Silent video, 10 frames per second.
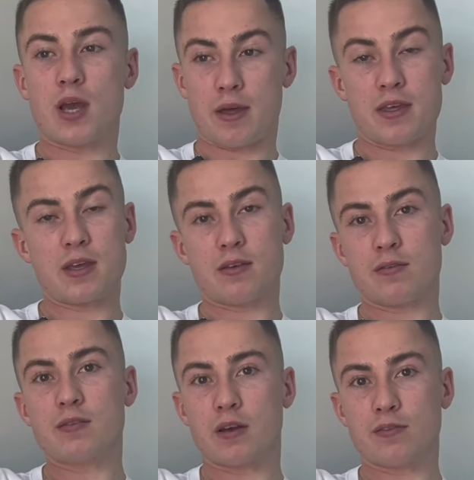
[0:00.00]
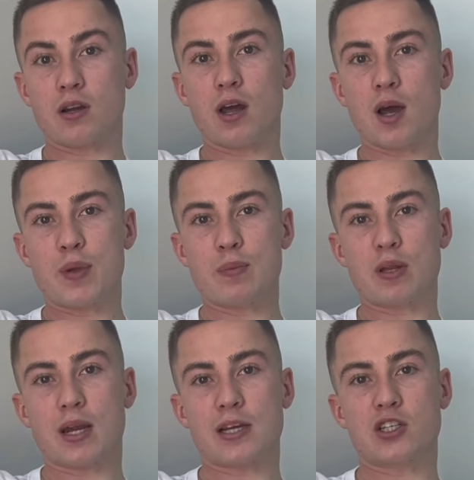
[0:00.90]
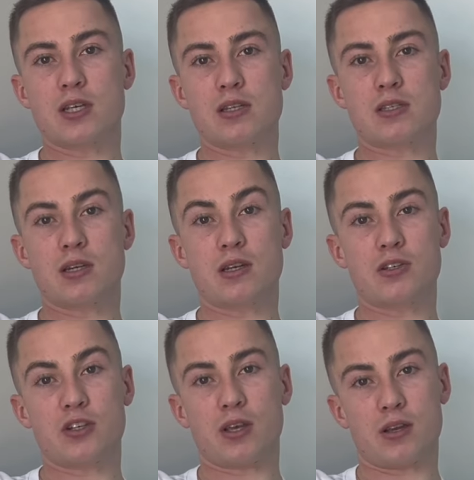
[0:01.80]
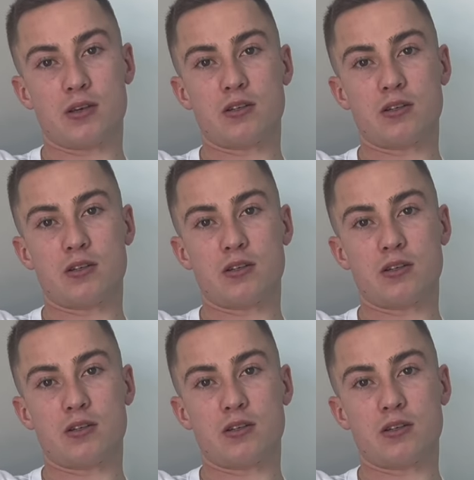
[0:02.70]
I think for a lot of people it actually is legit